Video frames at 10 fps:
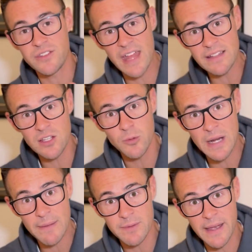So that's a human
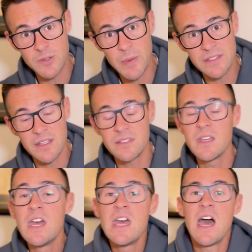optimized business.
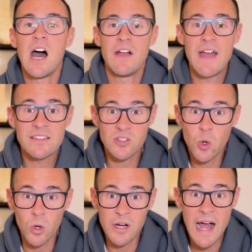That's the
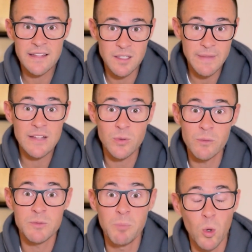core concept. That's what it
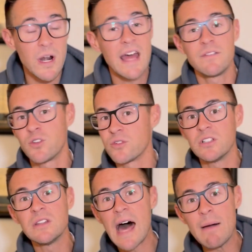was born out of. There was a
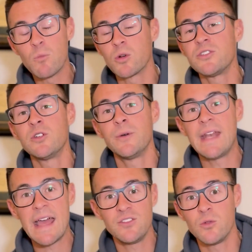lot more to
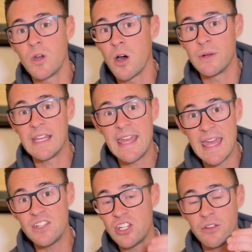it as you go and
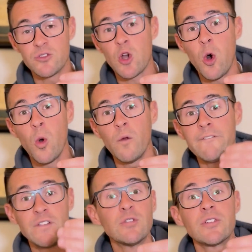engage, and there's a whole
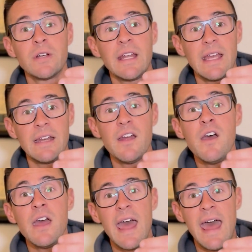filtering
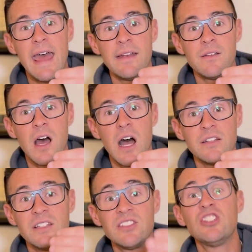and
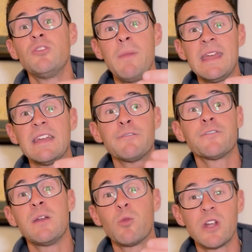decision-making
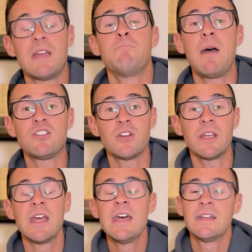framework and
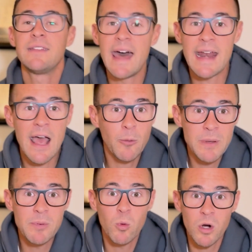metric that I help
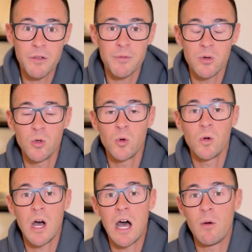people work
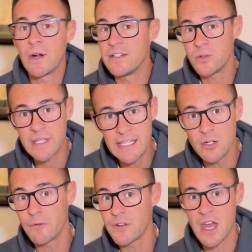through when I do a
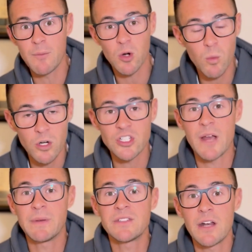keynote for them or a
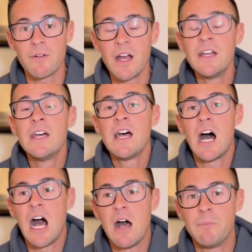workshop, etc.
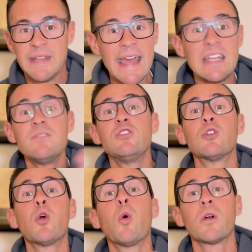But that gives you
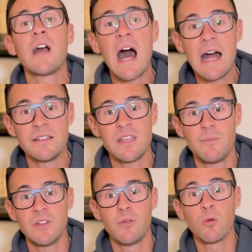the core
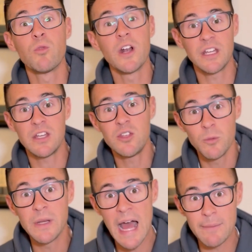concept of what running a
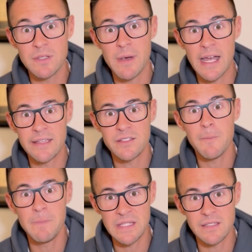human optimized
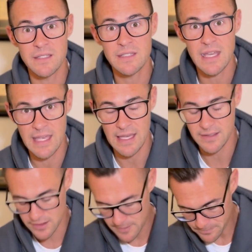business is.